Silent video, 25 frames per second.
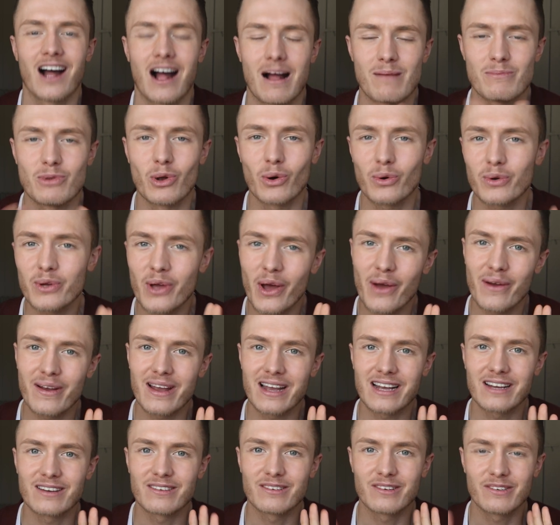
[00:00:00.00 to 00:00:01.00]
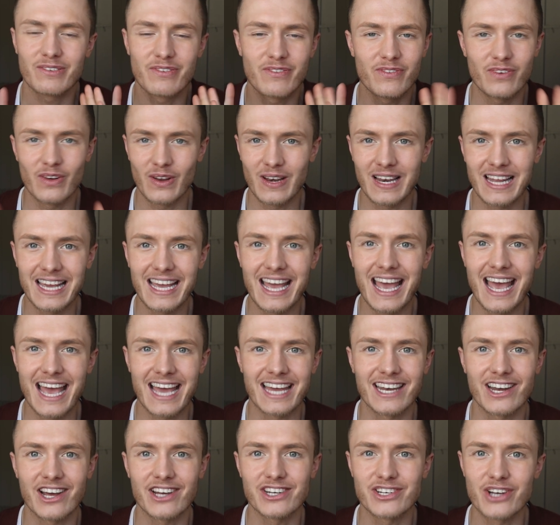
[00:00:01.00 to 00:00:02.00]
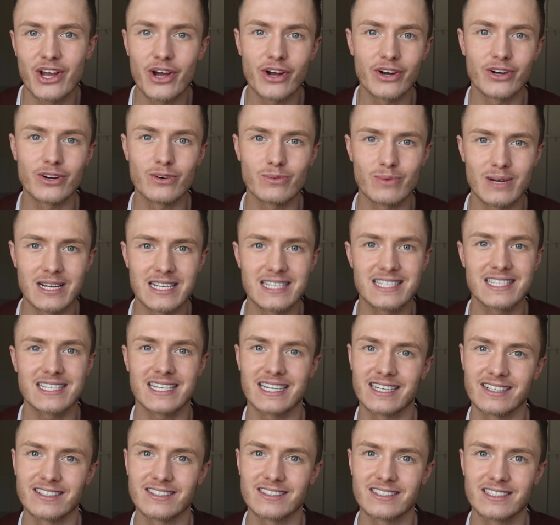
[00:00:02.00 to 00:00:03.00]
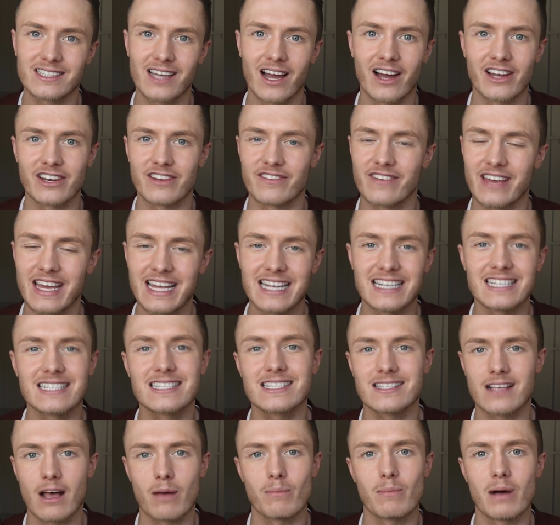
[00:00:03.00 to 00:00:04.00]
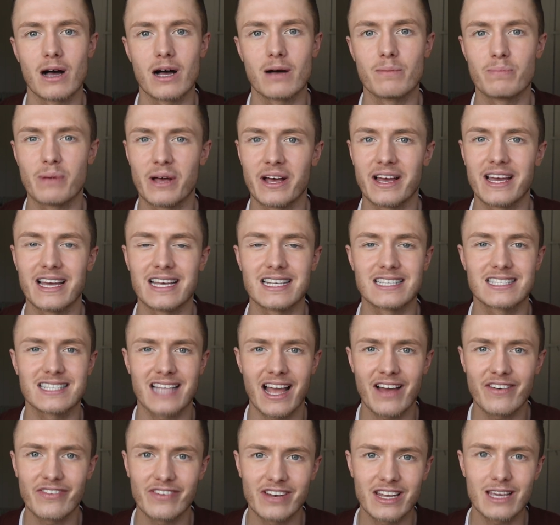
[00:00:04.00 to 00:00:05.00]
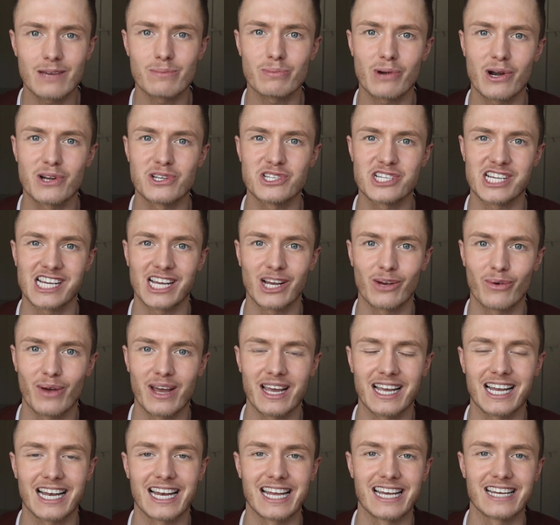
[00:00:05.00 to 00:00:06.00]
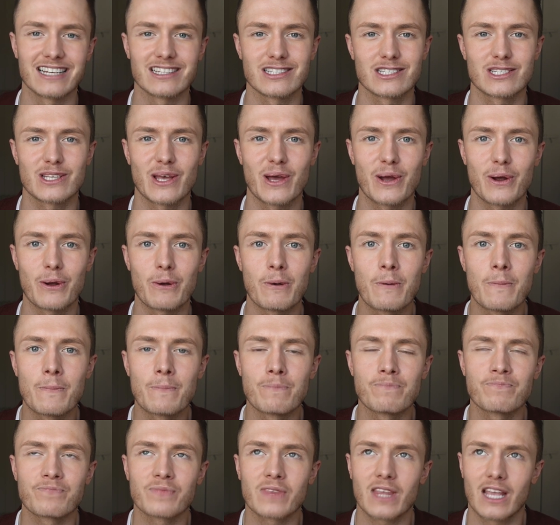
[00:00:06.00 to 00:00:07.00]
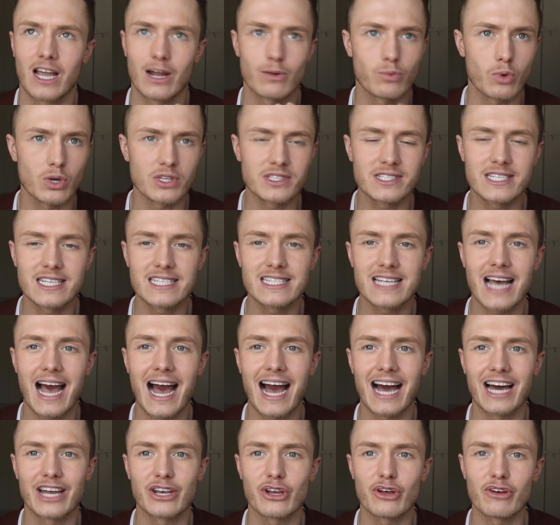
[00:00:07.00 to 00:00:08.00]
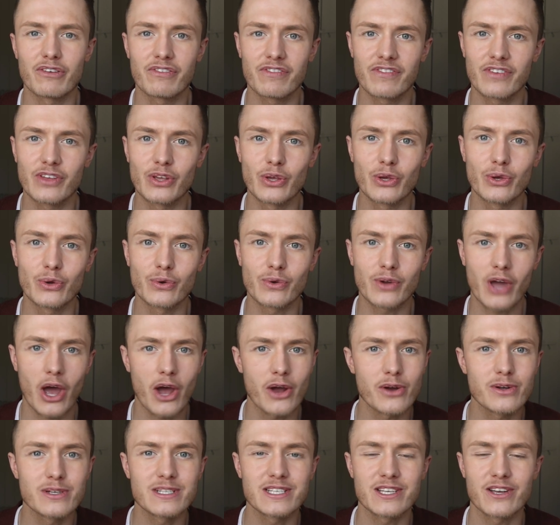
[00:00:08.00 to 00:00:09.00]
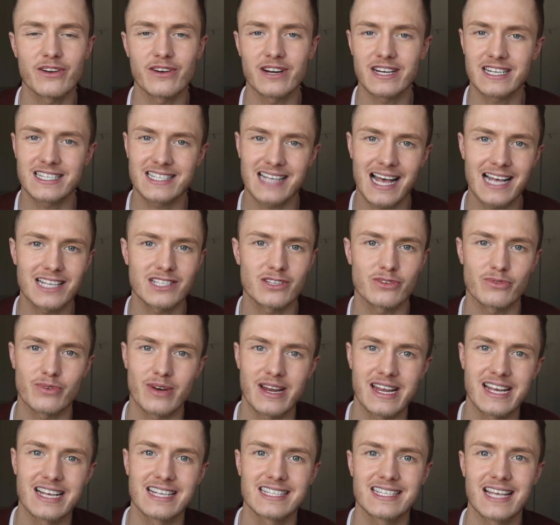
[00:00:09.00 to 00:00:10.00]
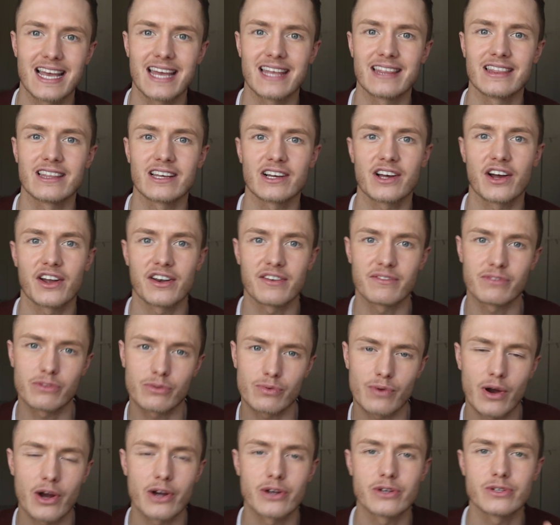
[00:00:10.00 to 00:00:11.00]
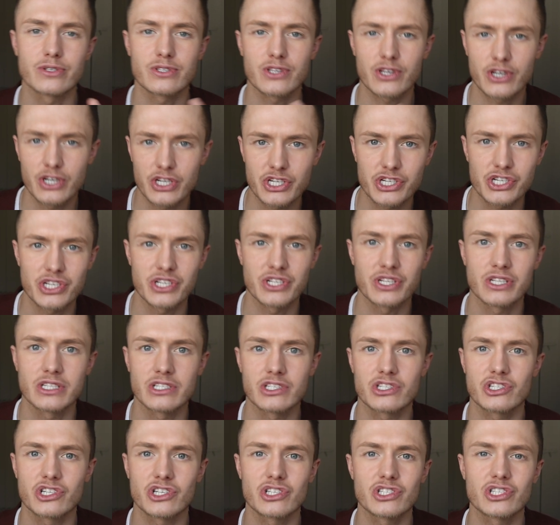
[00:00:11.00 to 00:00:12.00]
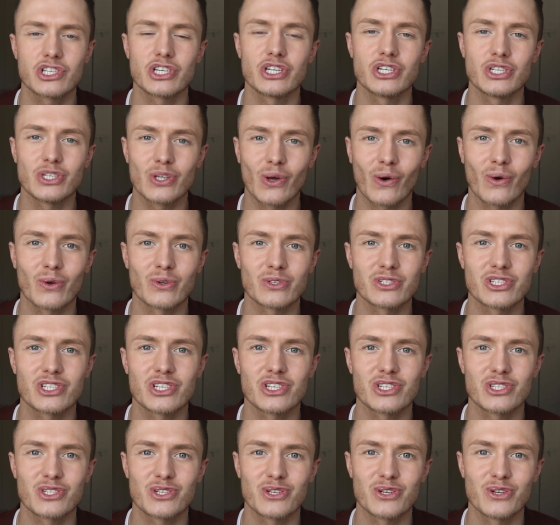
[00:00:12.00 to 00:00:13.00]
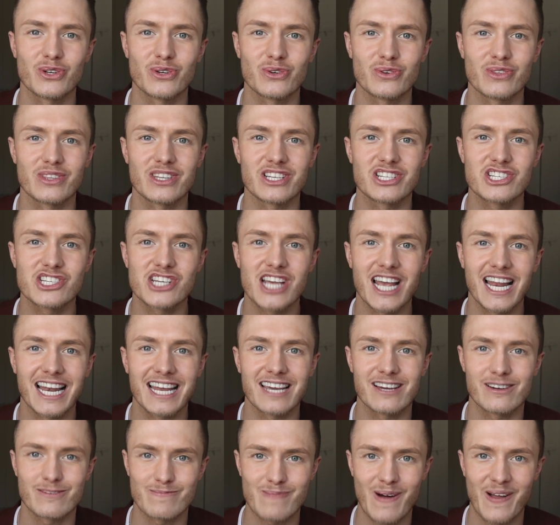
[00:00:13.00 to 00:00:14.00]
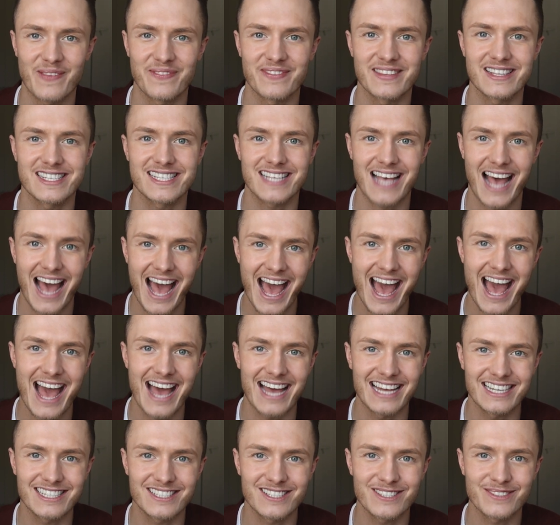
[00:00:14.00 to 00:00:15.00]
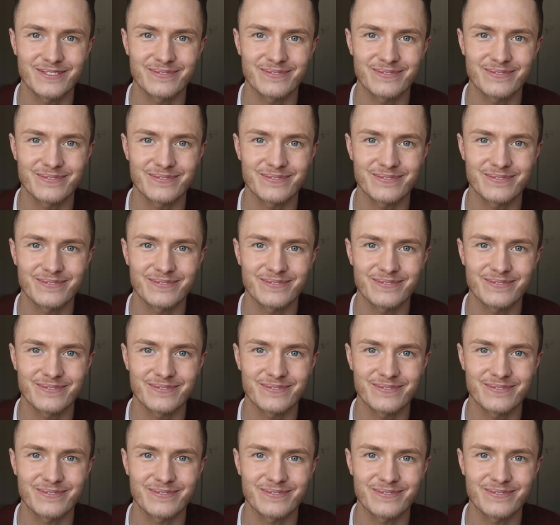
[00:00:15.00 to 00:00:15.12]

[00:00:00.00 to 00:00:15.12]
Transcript: I'm not going fully in. I know we're still kind of in summer, but it's definitely approaching quickly, and so I wanted to add a few cosier accessories in the kind of throws, cushions, just to nod to the chillier months ahead.